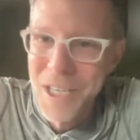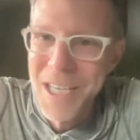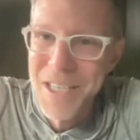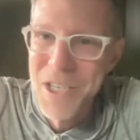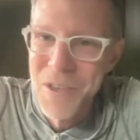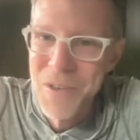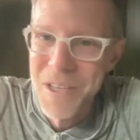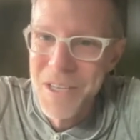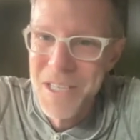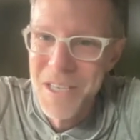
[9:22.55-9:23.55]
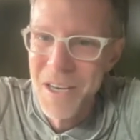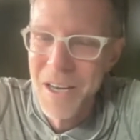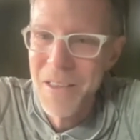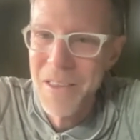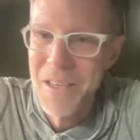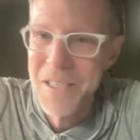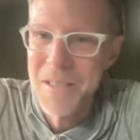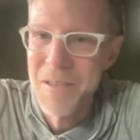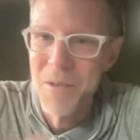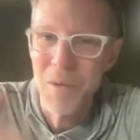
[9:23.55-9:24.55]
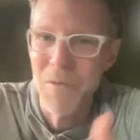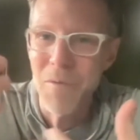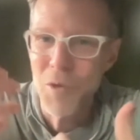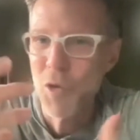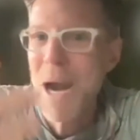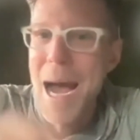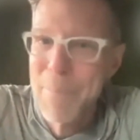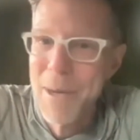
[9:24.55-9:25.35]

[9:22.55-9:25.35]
into this sort of trap,